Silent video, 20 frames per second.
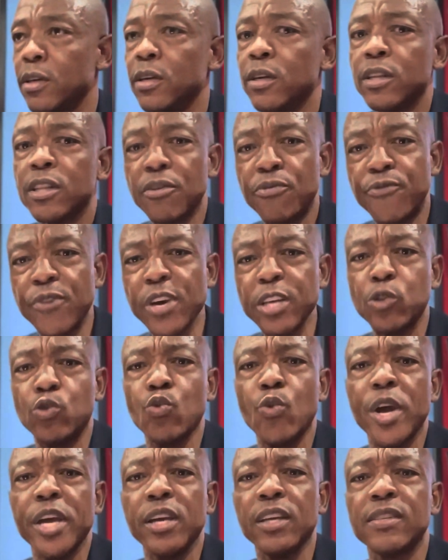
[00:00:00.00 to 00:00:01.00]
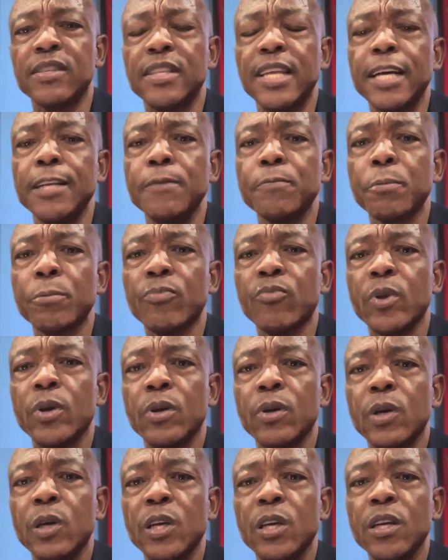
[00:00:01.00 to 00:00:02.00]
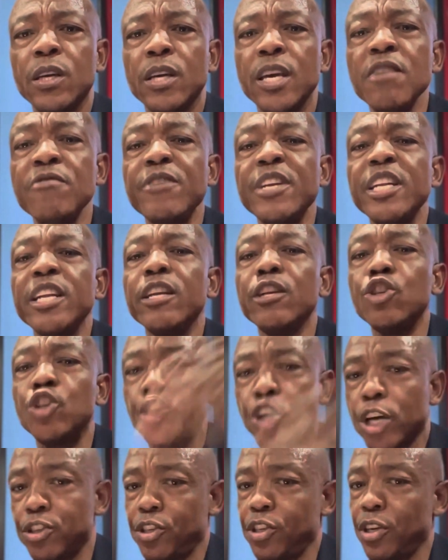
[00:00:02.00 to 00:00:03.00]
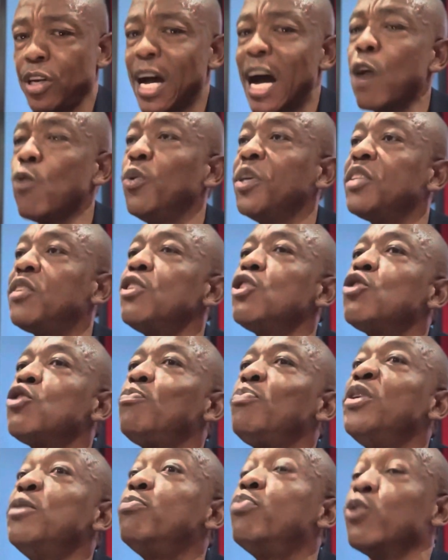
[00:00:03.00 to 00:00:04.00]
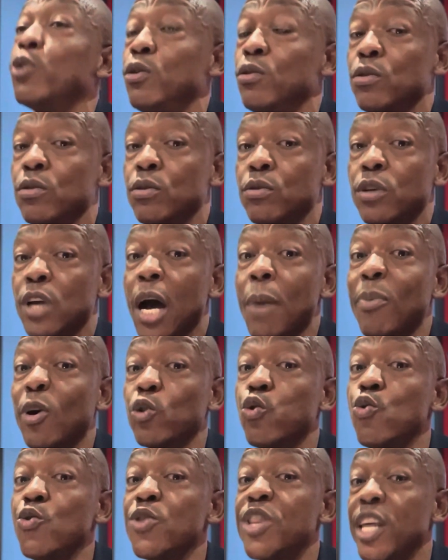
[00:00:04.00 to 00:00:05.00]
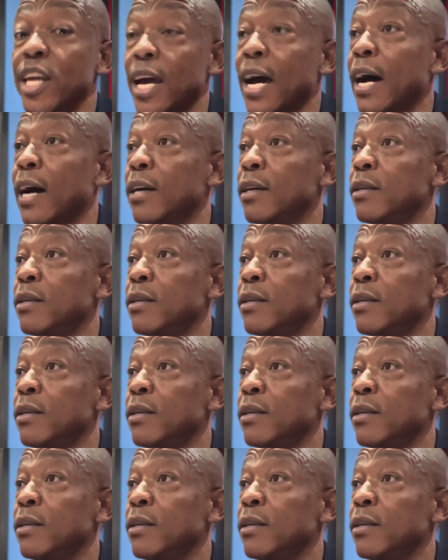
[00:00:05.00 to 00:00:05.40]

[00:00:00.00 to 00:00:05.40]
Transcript: The first way is that even in church, how we teach people about who they are.